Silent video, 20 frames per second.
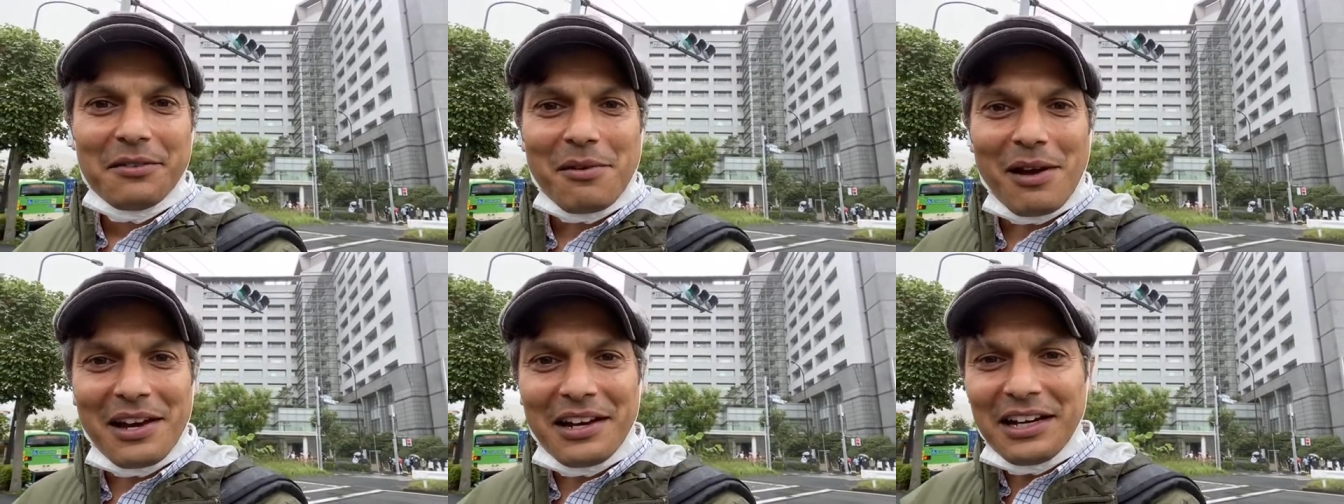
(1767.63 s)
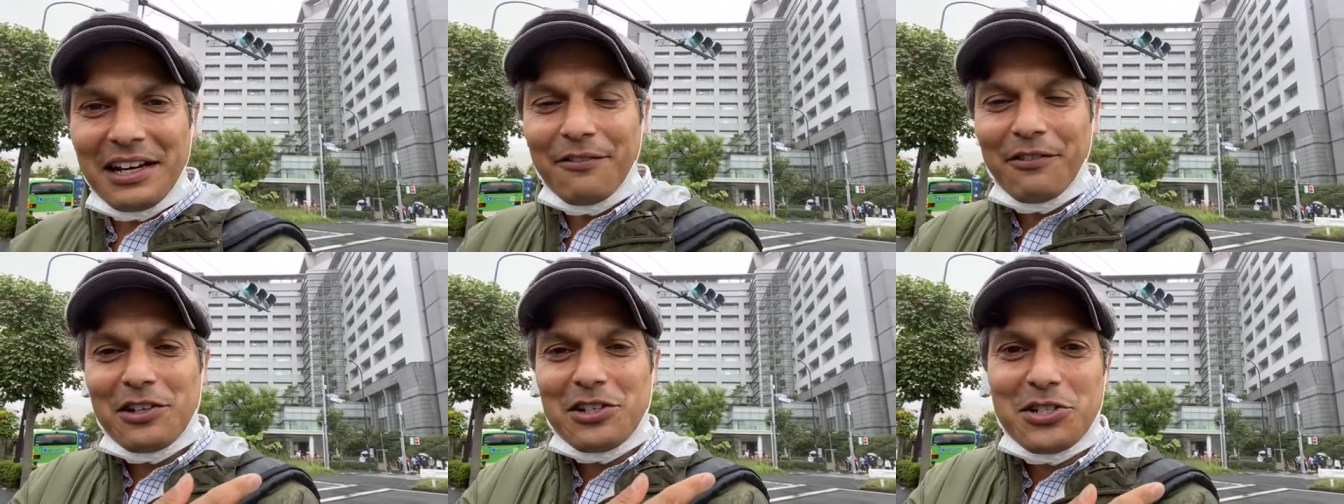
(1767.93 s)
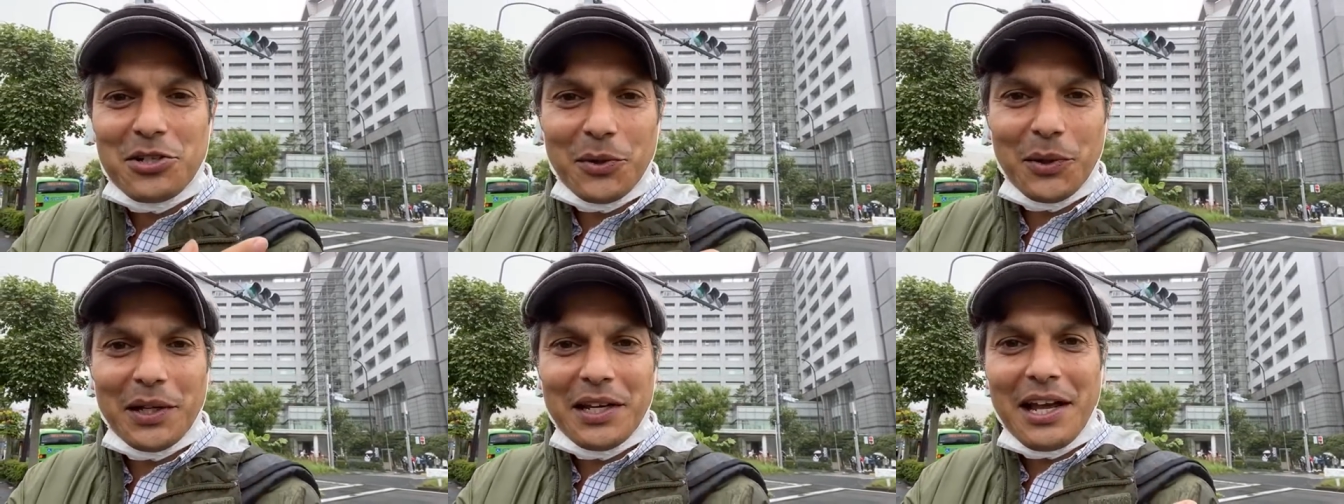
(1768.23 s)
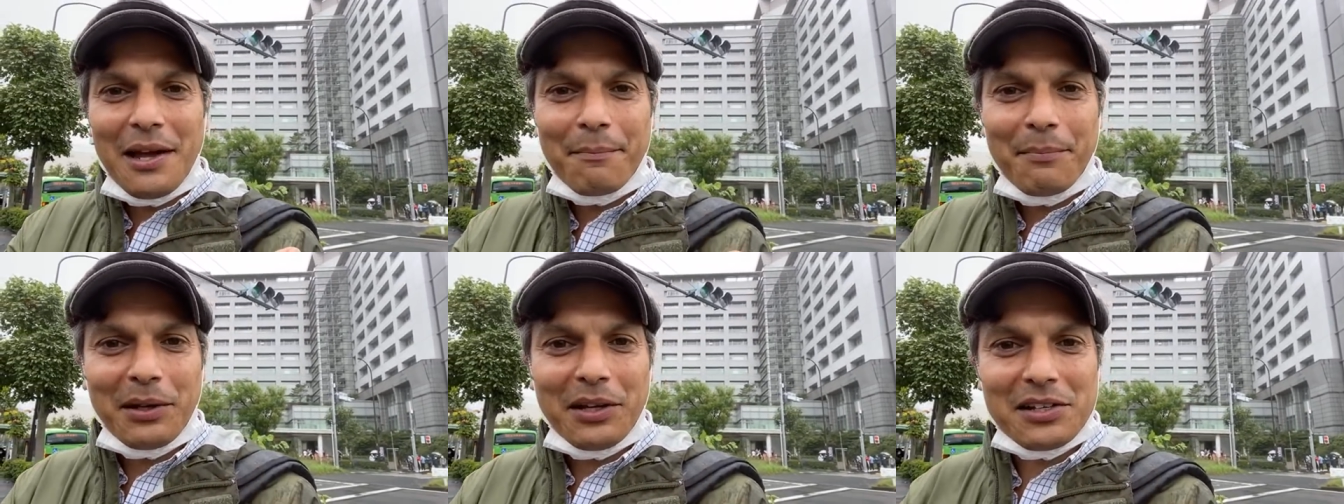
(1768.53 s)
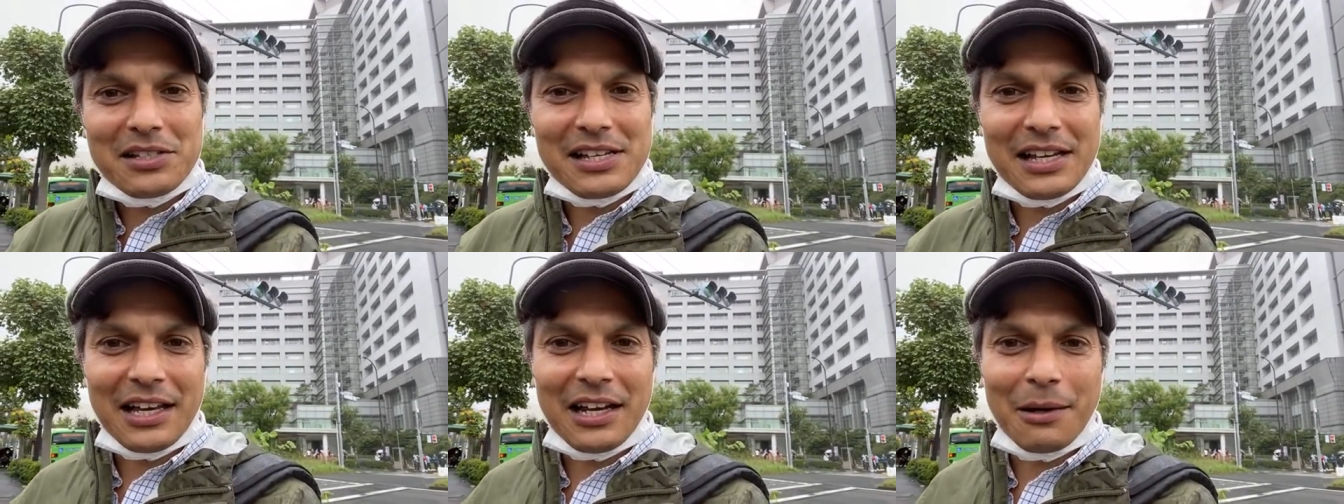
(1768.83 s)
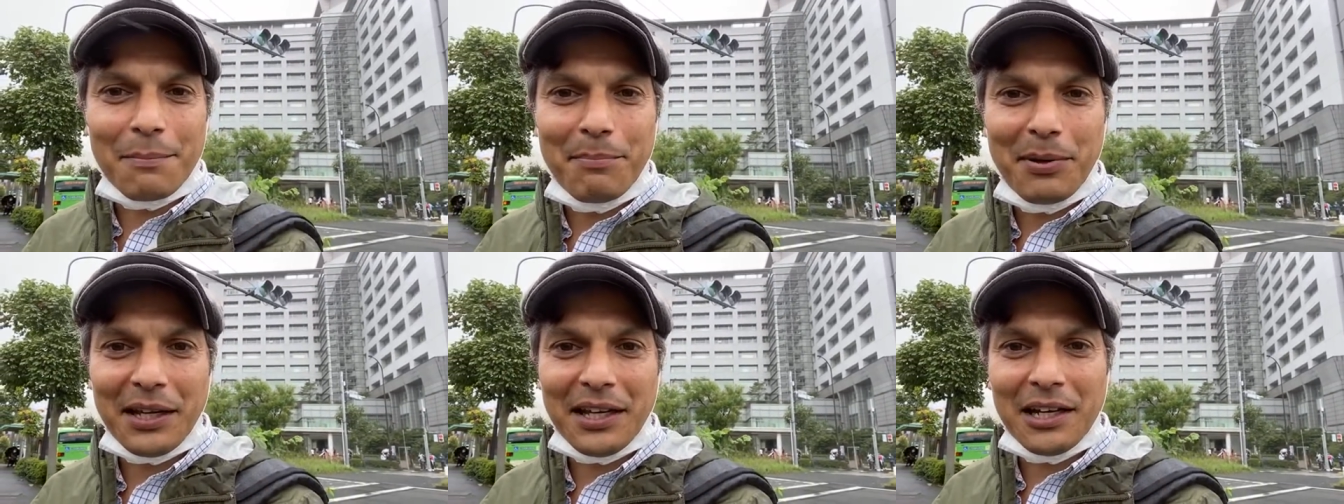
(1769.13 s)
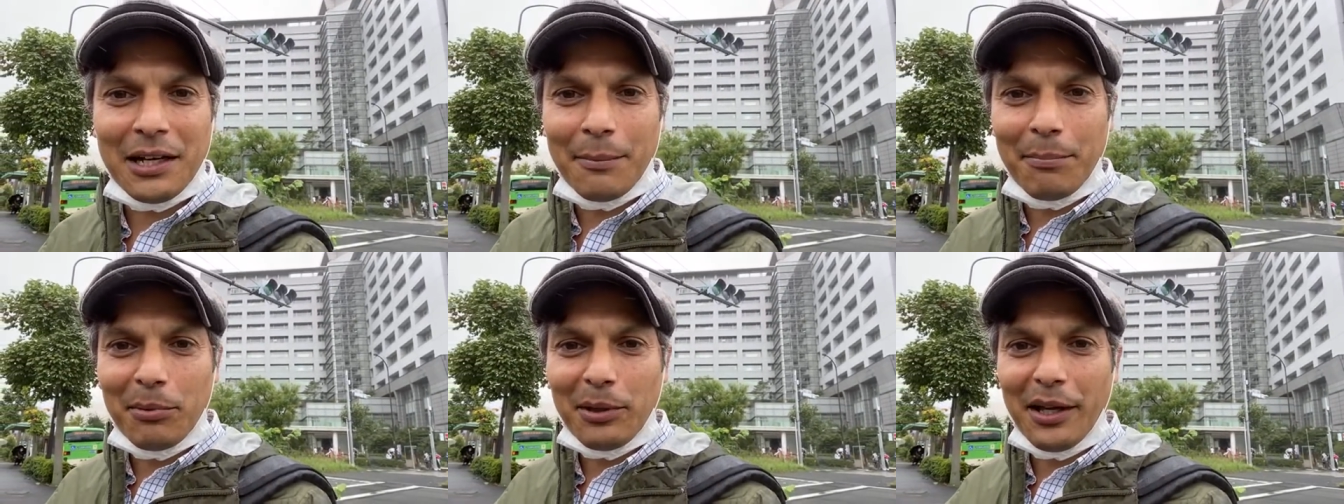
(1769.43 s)
I didn't even do it yet because I got to pick
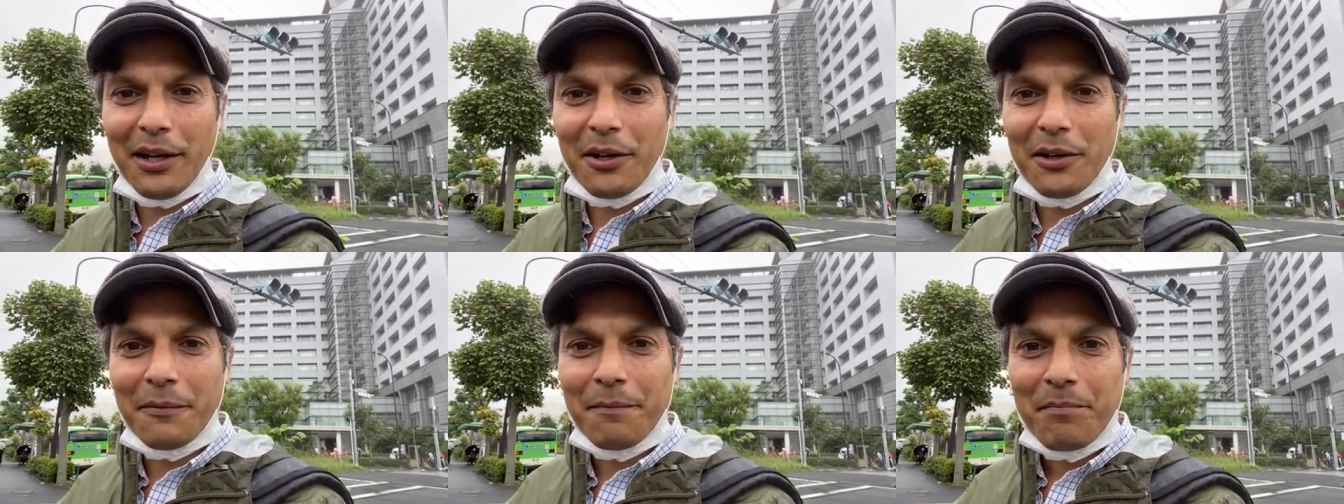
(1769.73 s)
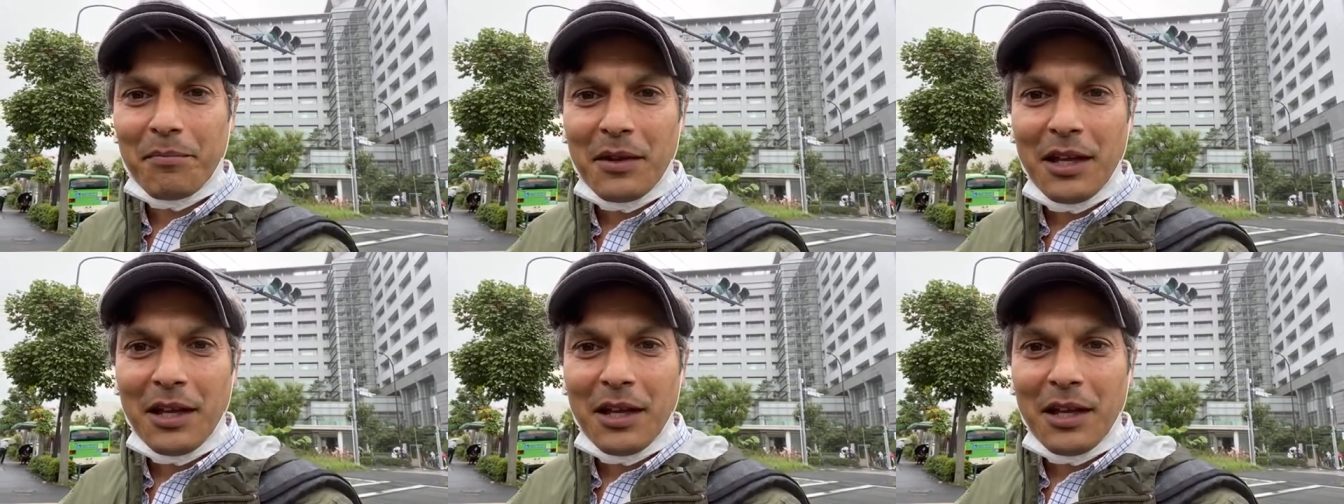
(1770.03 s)
it up later.